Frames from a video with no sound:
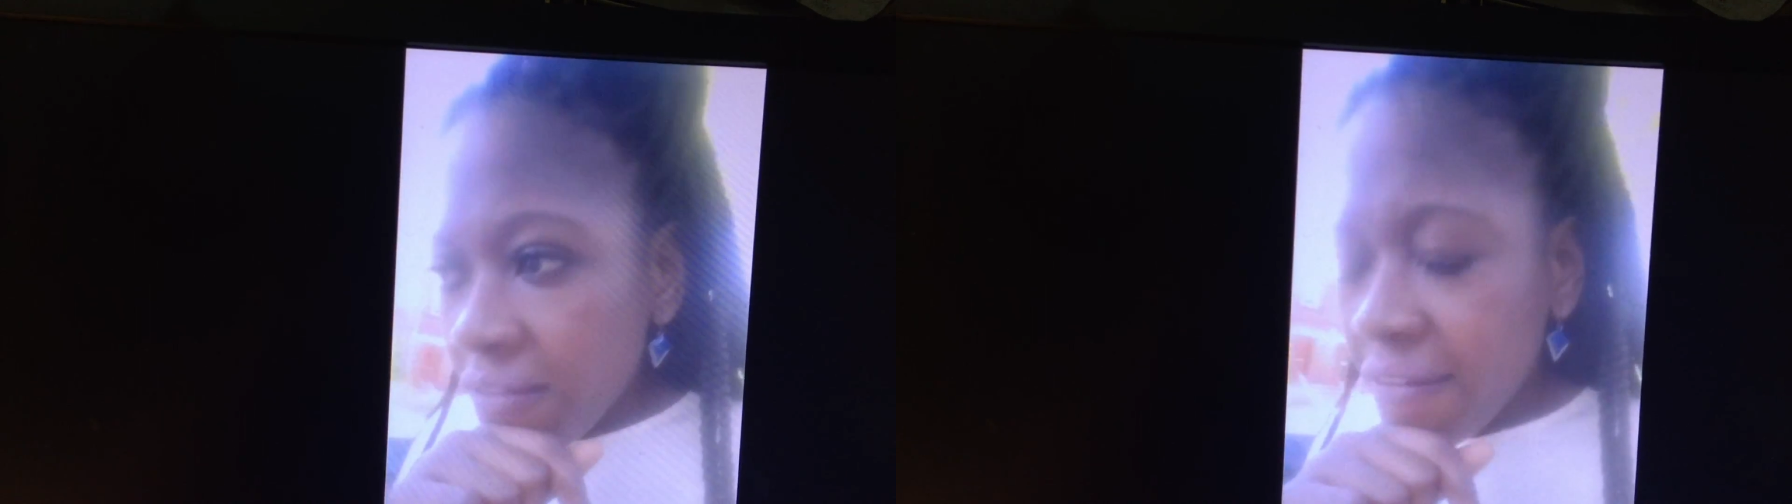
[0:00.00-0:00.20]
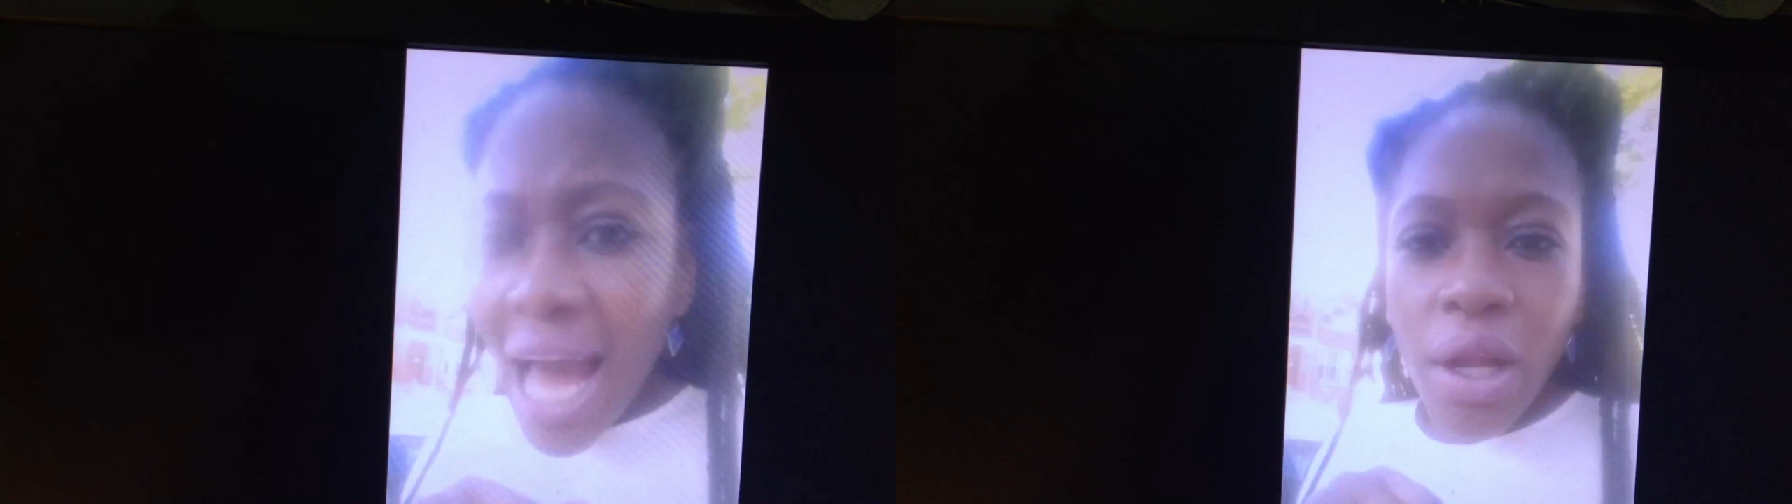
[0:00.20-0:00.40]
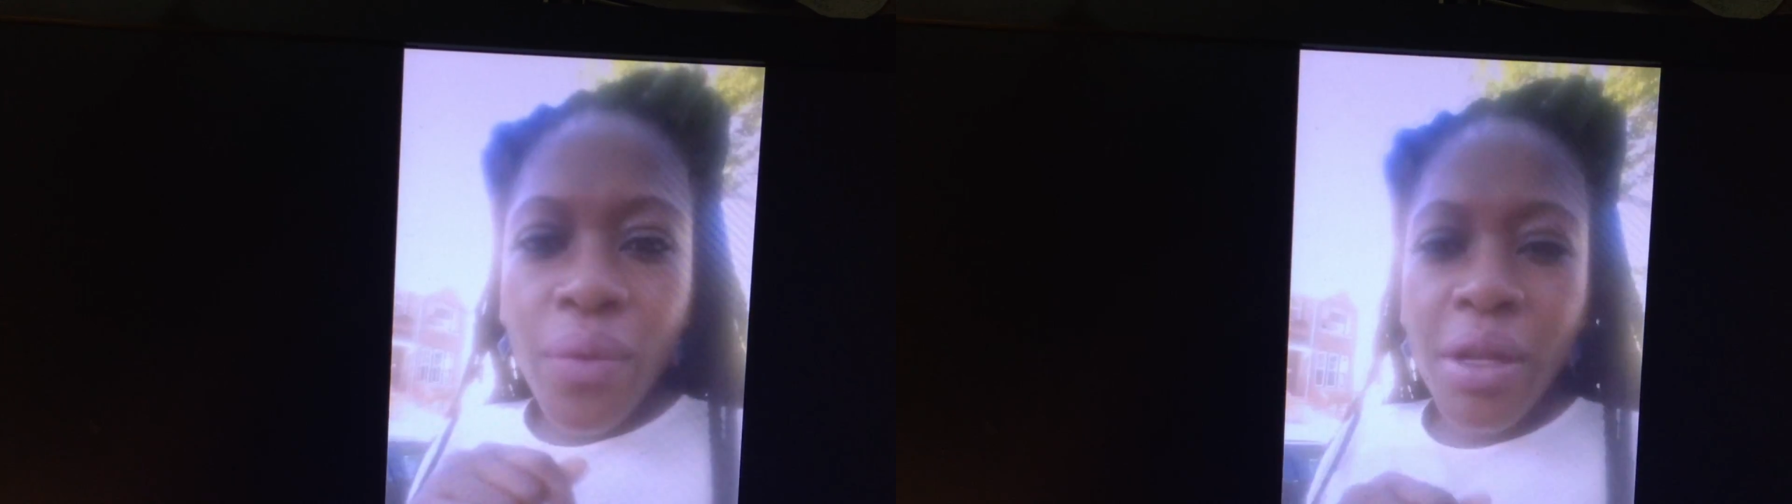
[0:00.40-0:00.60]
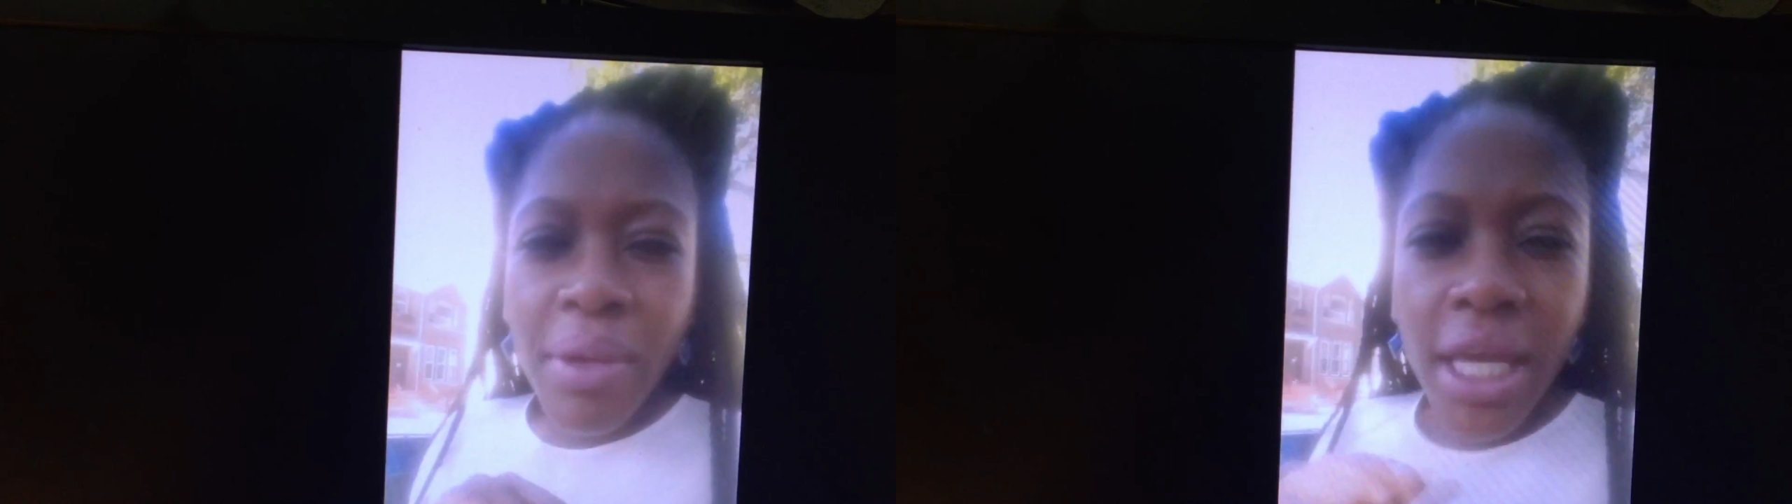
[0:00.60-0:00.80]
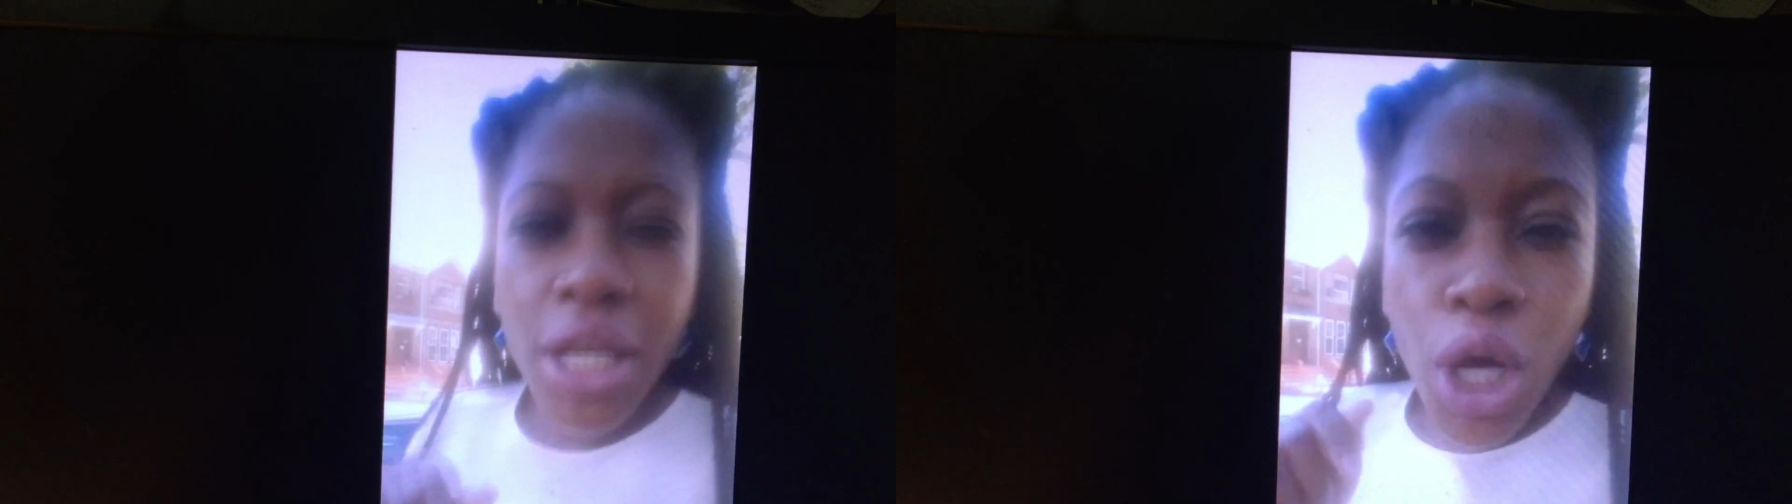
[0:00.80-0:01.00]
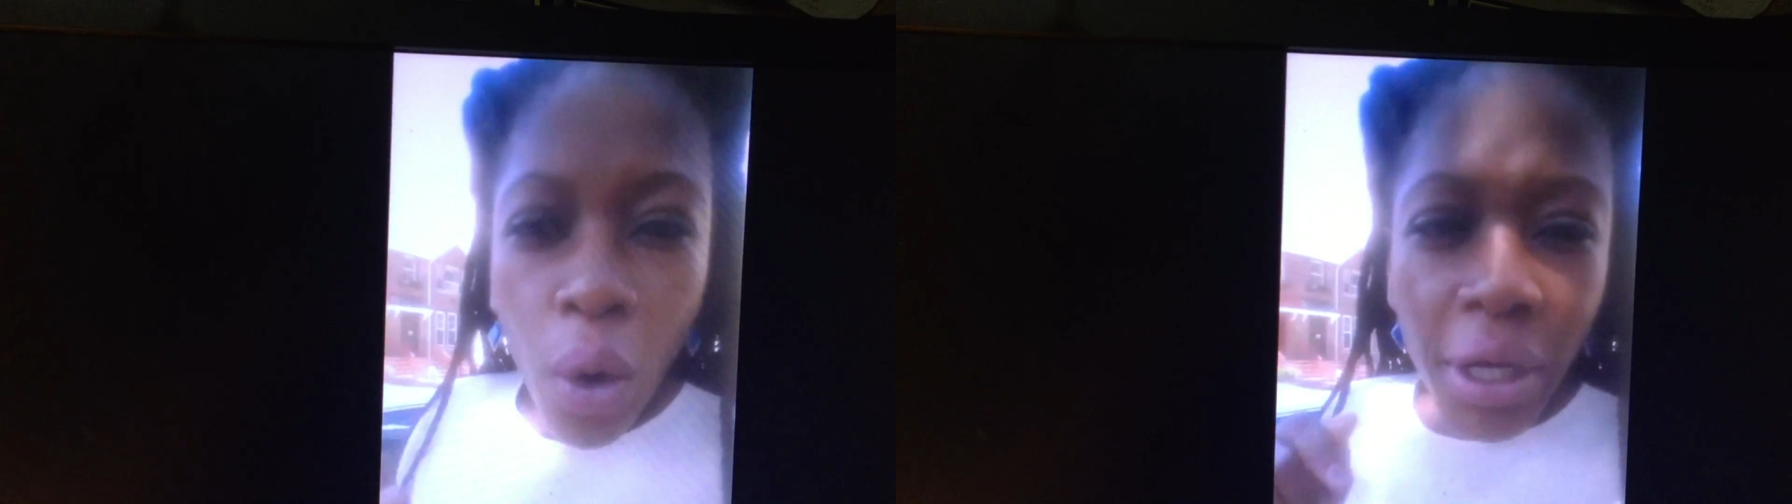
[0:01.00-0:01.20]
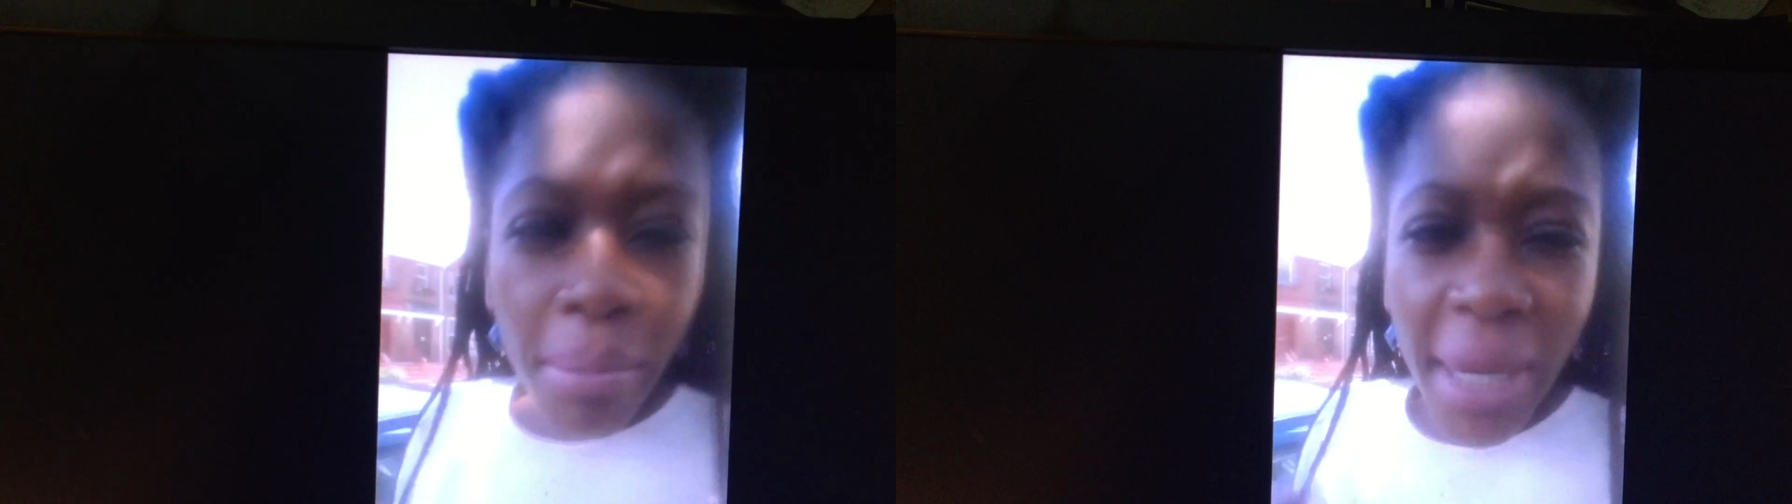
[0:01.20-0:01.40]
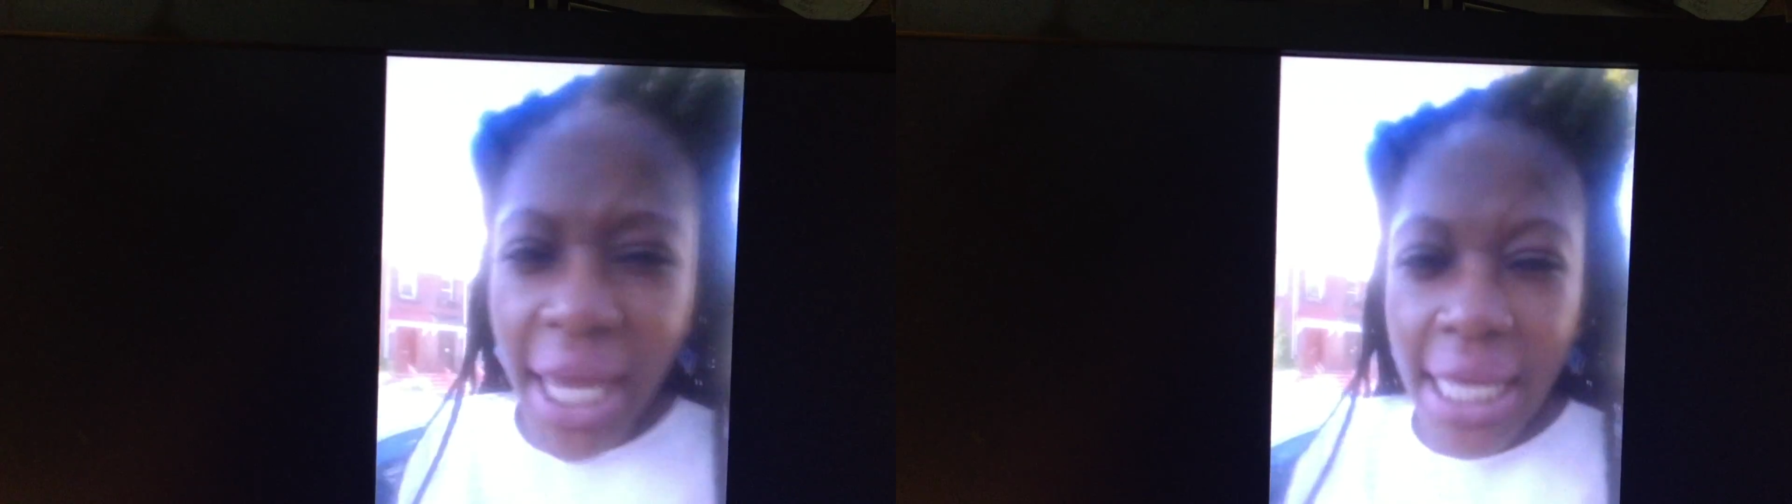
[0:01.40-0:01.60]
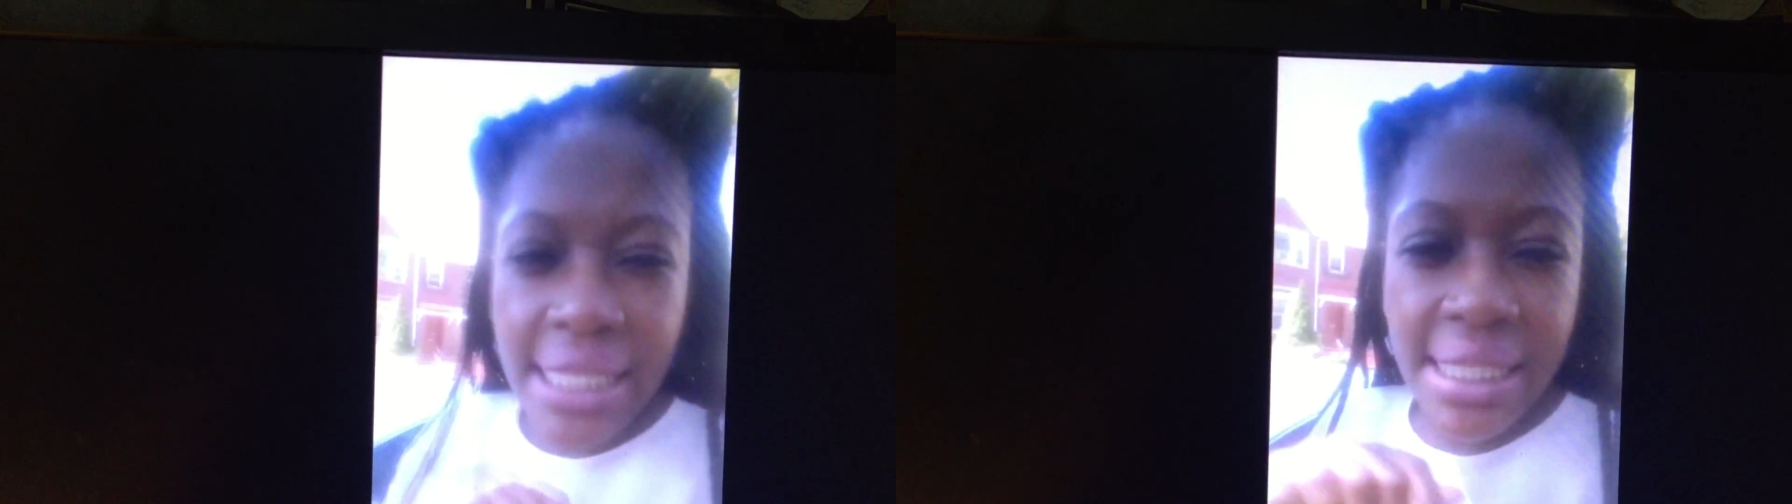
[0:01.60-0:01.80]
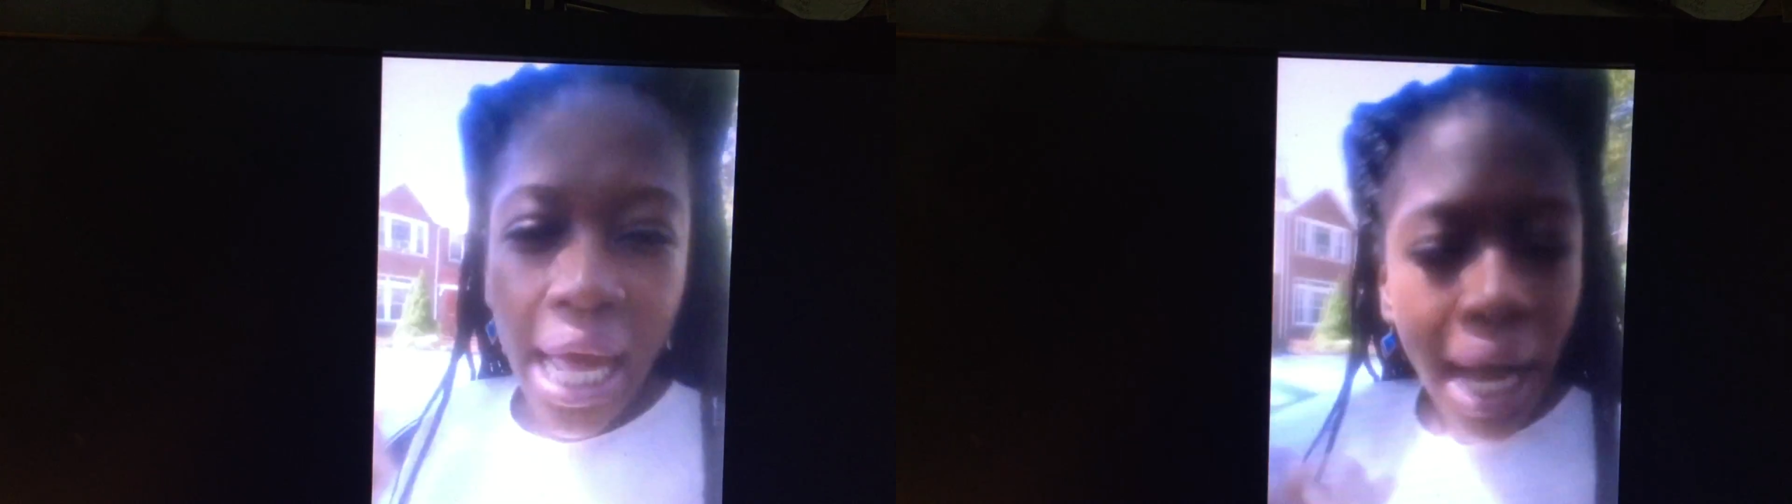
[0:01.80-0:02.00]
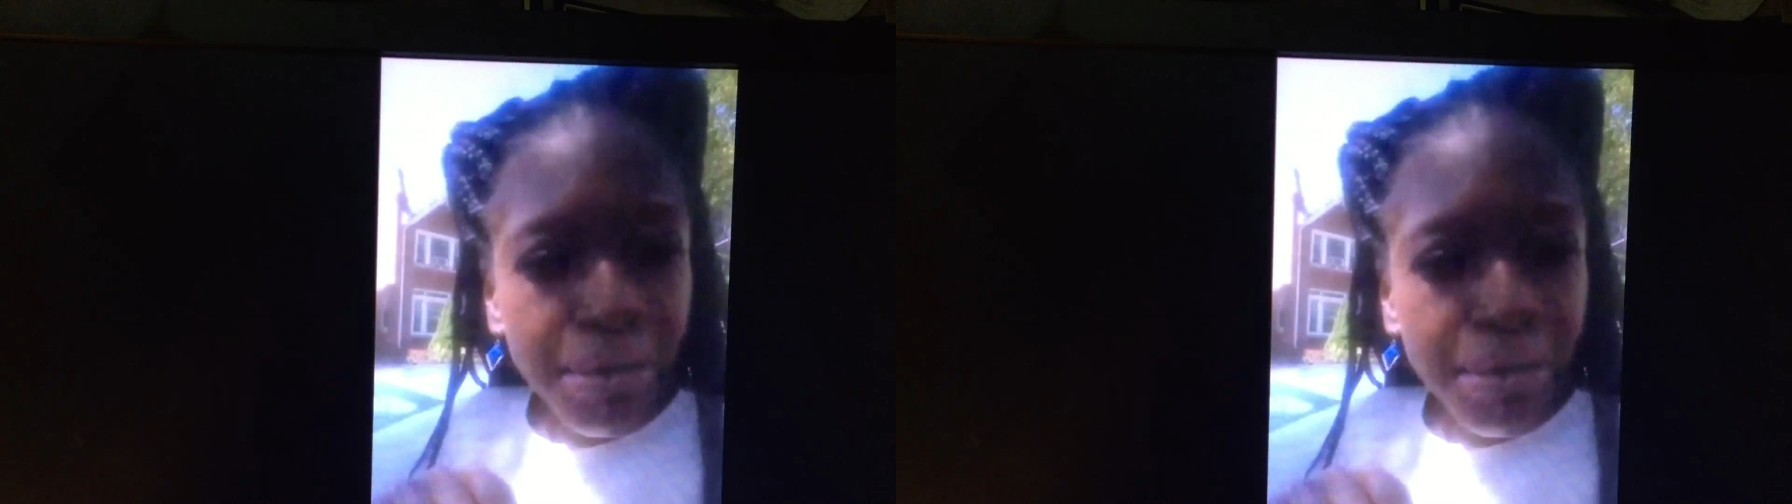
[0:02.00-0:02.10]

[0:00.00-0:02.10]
following me and knowing me is like,